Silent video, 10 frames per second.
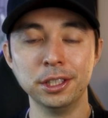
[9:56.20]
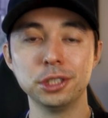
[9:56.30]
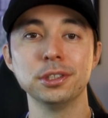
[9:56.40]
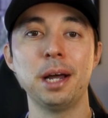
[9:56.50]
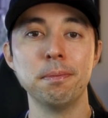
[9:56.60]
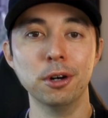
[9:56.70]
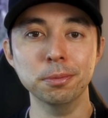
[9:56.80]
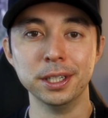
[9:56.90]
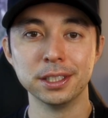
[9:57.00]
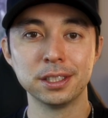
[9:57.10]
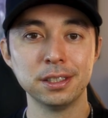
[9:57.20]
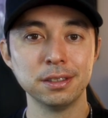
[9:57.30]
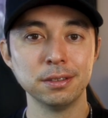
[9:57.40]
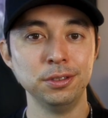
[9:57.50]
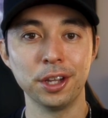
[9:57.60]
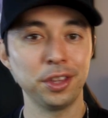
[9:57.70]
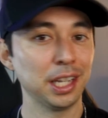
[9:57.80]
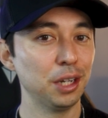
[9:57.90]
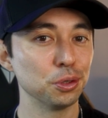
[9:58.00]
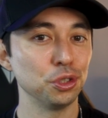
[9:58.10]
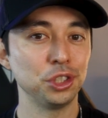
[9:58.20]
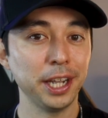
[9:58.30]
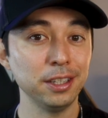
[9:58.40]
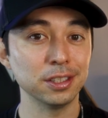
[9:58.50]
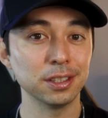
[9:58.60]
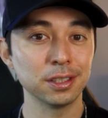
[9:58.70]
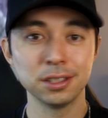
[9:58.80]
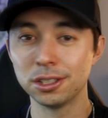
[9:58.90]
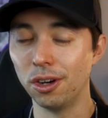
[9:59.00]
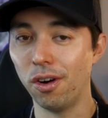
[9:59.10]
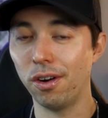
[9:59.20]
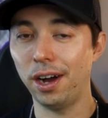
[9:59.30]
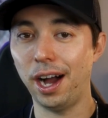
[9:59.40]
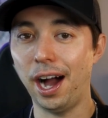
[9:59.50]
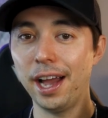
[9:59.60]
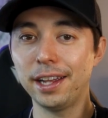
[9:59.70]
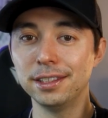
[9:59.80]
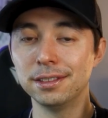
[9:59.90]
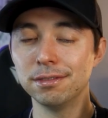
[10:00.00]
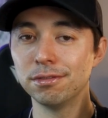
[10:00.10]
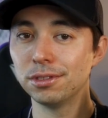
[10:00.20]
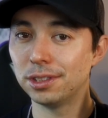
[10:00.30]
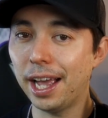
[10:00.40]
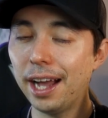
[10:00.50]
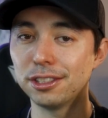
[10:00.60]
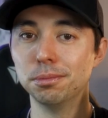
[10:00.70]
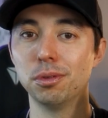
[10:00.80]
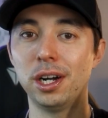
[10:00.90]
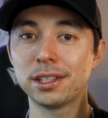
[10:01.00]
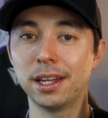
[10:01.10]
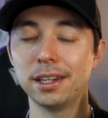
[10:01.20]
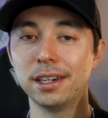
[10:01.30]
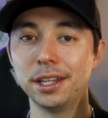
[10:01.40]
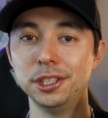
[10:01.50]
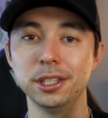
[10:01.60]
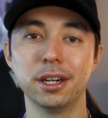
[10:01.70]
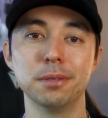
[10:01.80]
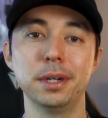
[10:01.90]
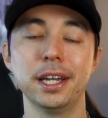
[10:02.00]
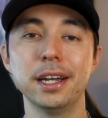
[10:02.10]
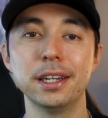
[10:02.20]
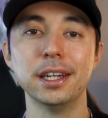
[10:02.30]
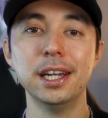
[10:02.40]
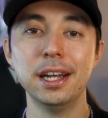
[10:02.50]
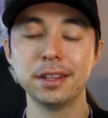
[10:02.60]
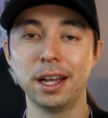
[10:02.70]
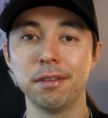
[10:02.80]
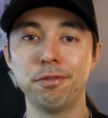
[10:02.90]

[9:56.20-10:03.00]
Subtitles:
until that moment, nothing else was changing. So I had to block that idea out of my head that